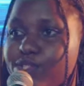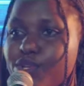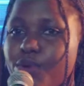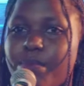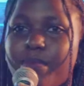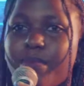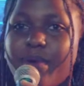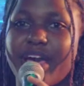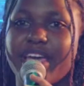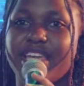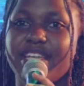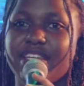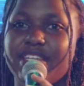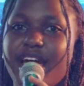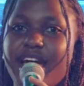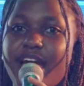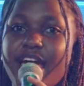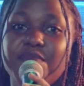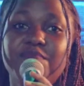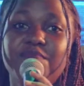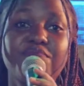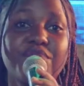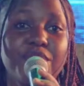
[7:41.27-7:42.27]
your mind.
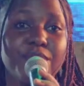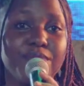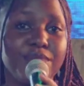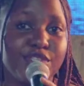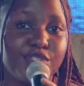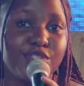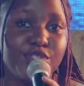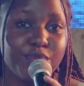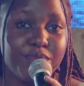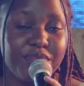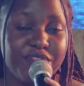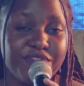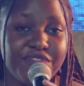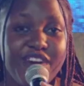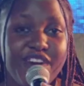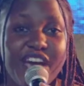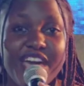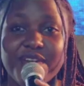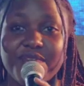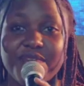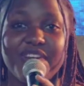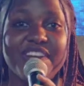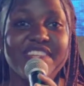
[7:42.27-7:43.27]
I promise you, before
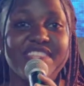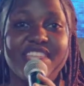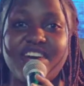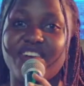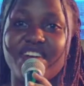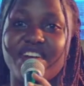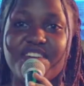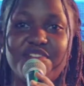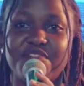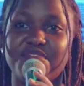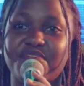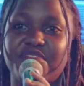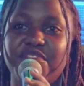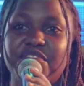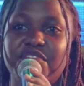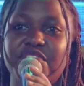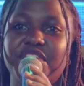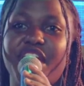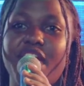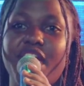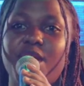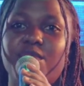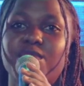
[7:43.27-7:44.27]
I read the word of
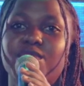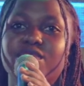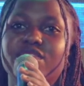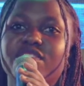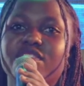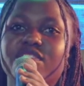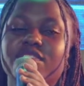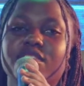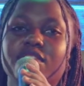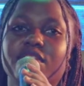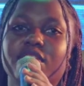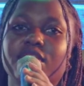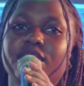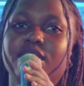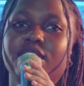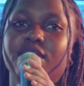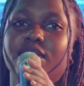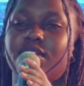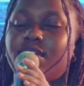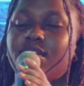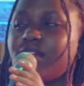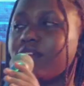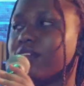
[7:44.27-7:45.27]
God, I was,
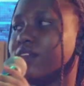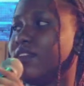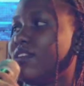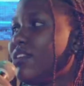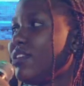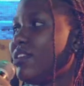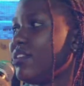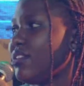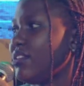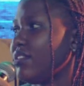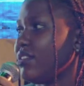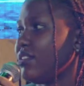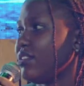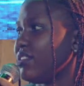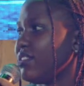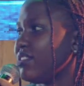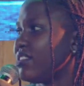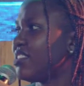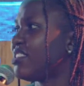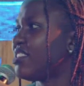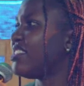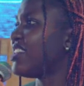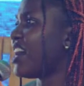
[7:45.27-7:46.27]

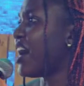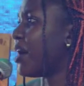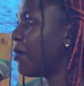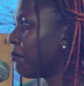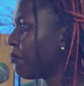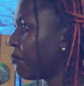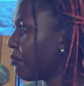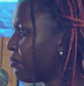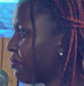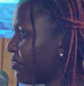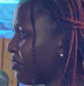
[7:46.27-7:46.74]
is it dumb?